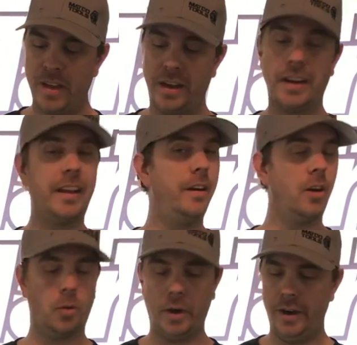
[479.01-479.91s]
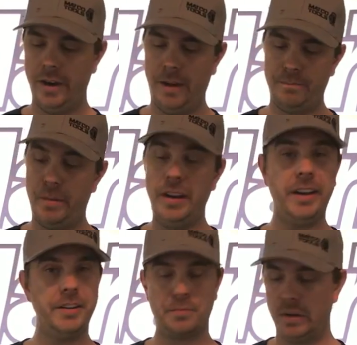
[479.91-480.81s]
I got to get it all wired up, but
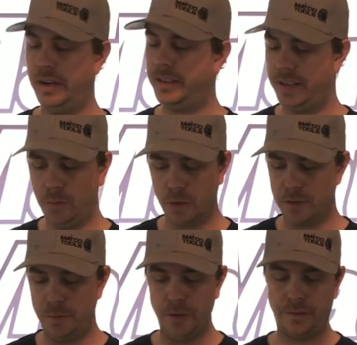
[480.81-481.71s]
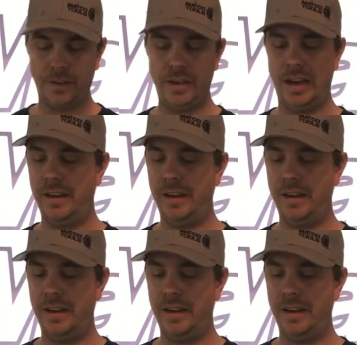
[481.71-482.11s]
it is bright. It works beautifully.